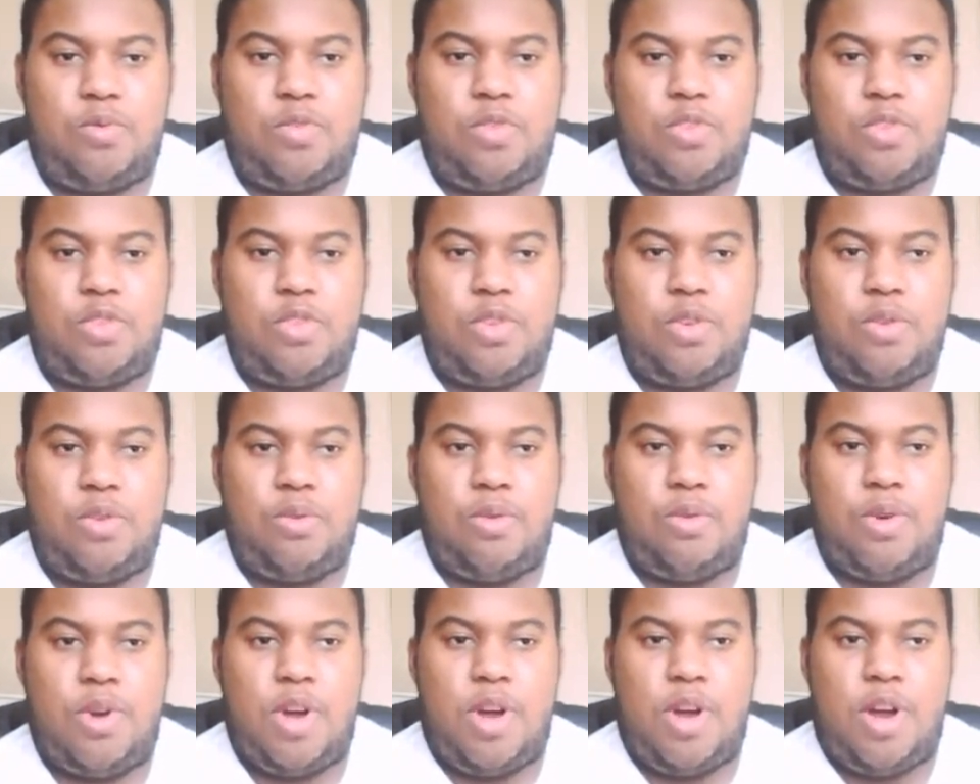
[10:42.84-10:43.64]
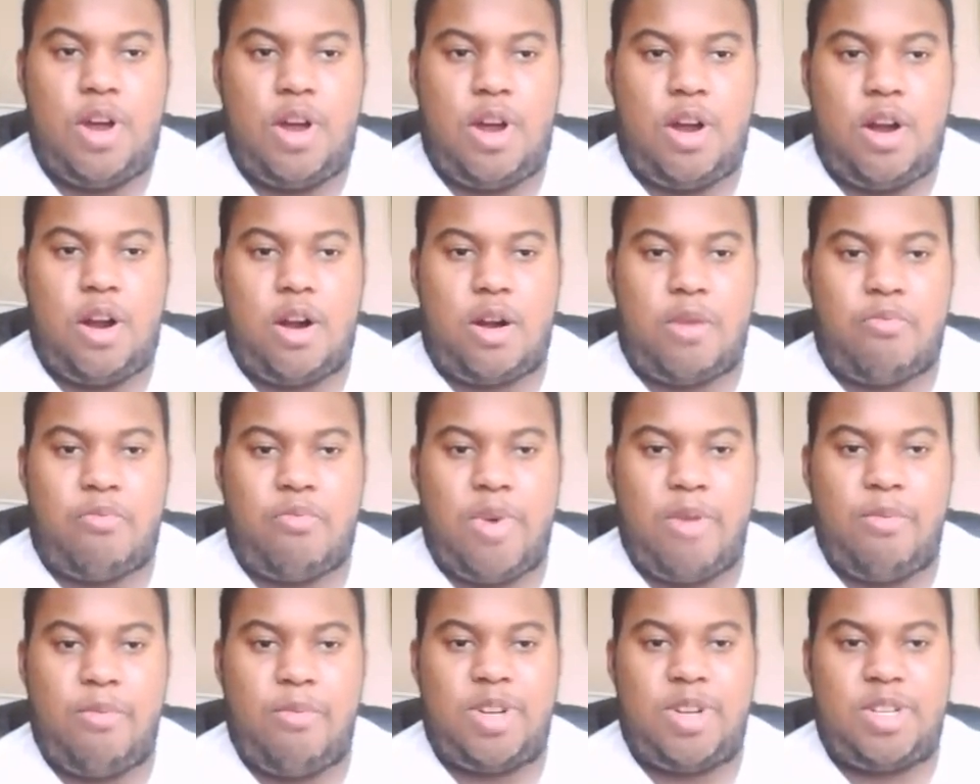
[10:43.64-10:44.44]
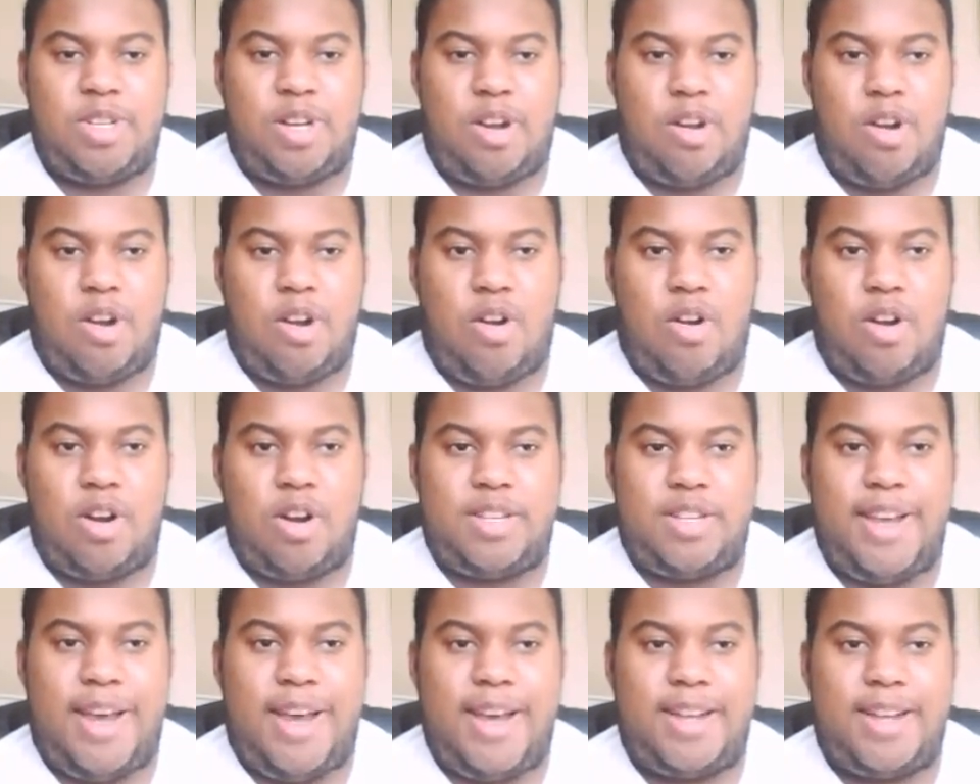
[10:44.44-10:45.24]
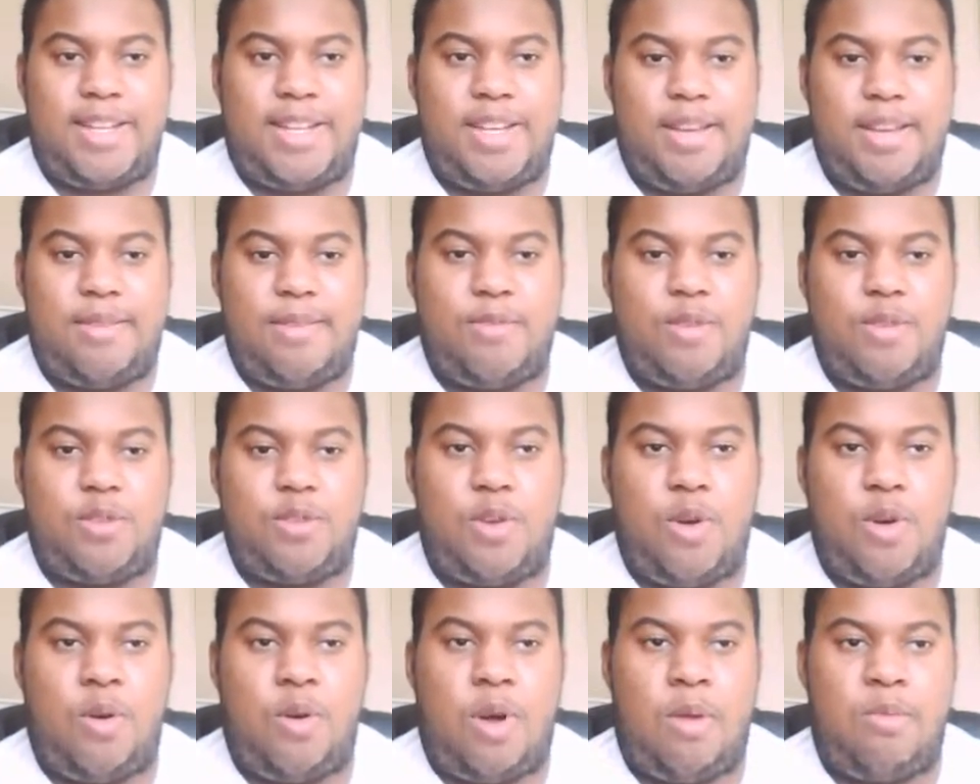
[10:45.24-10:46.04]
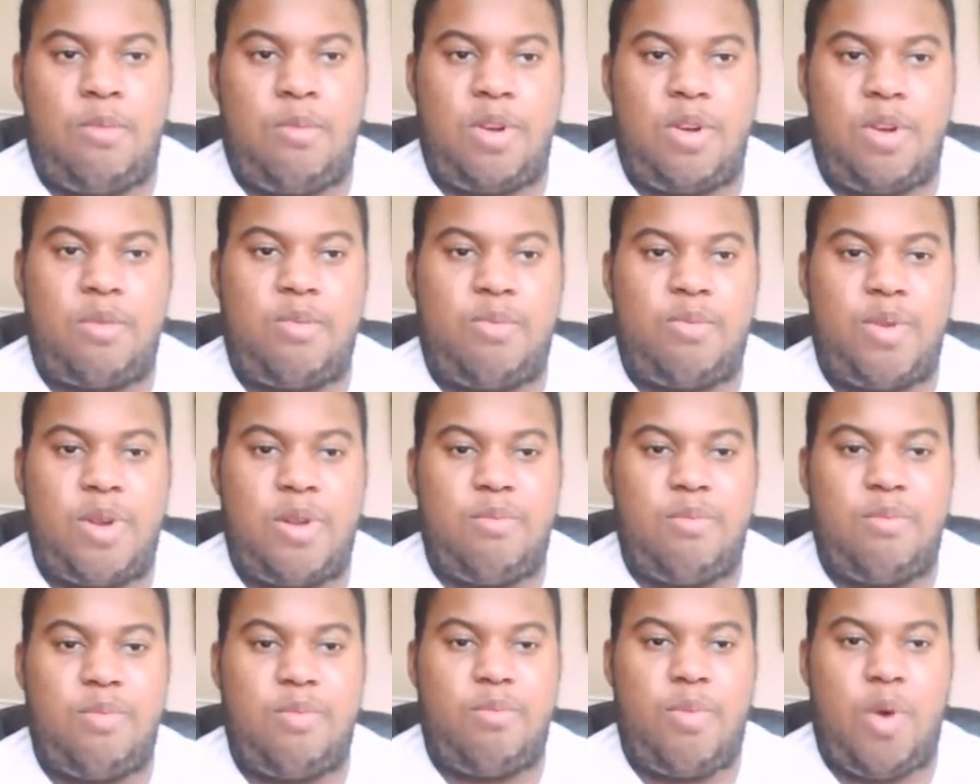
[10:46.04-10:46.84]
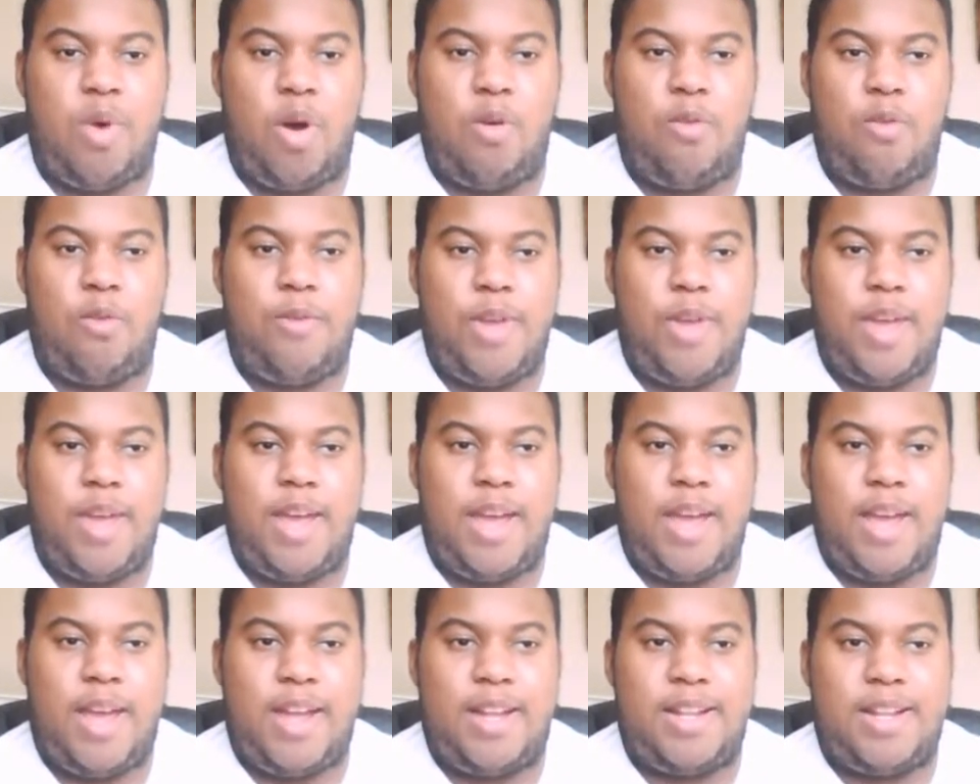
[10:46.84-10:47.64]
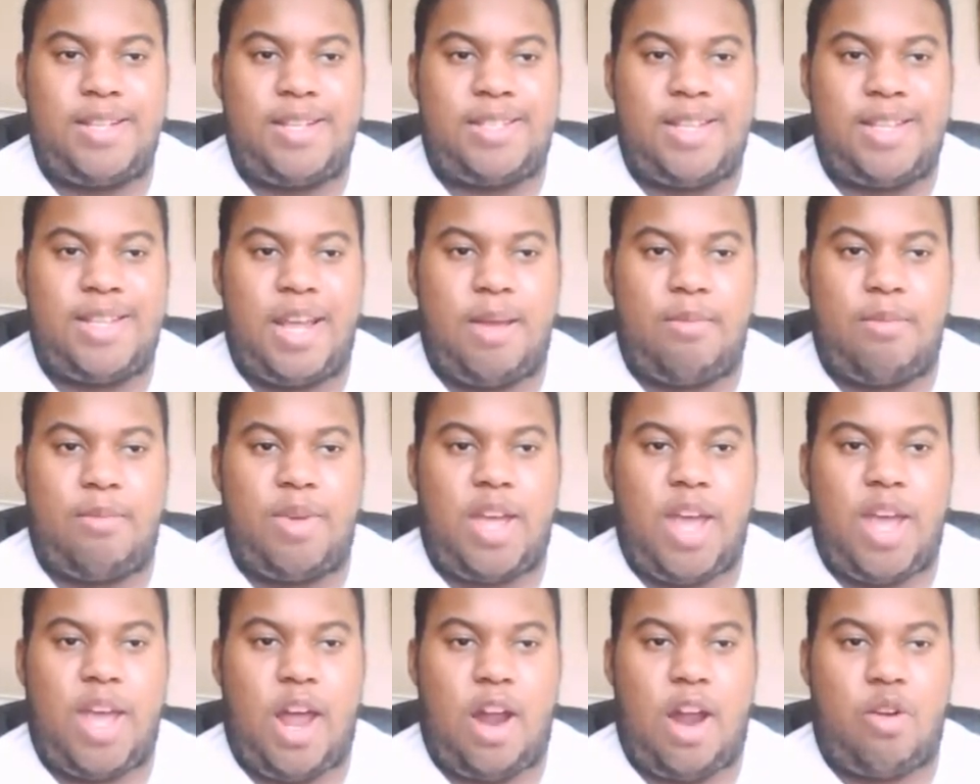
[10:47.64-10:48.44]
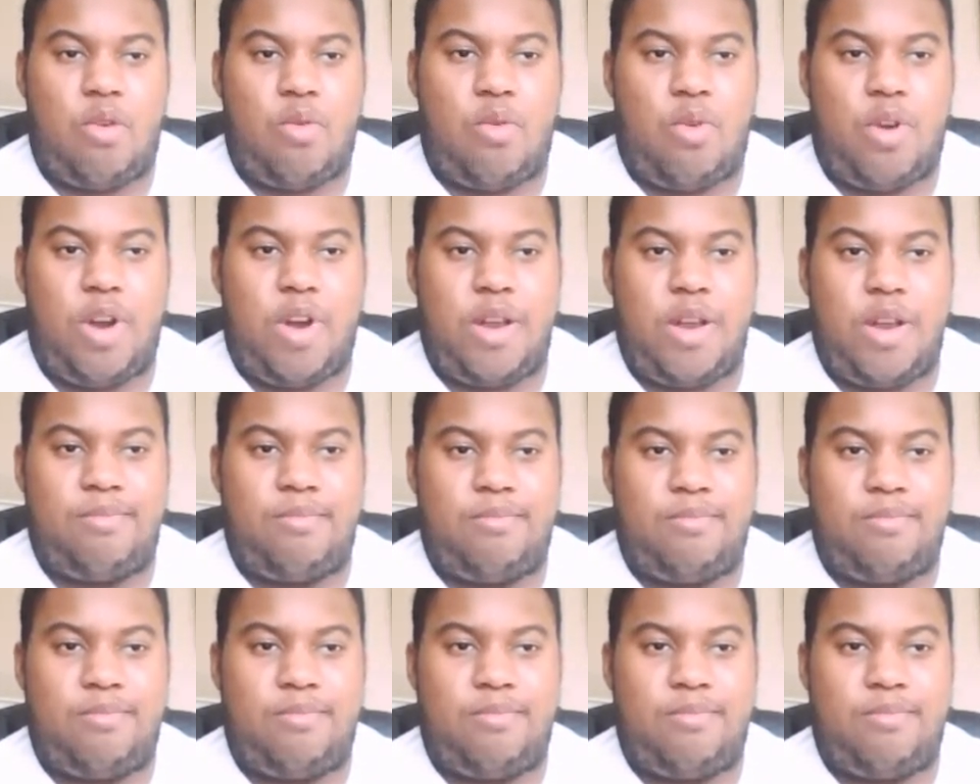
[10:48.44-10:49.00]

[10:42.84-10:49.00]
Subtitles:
two are pretty much our tag team, so I'm gonna put them both in the same category.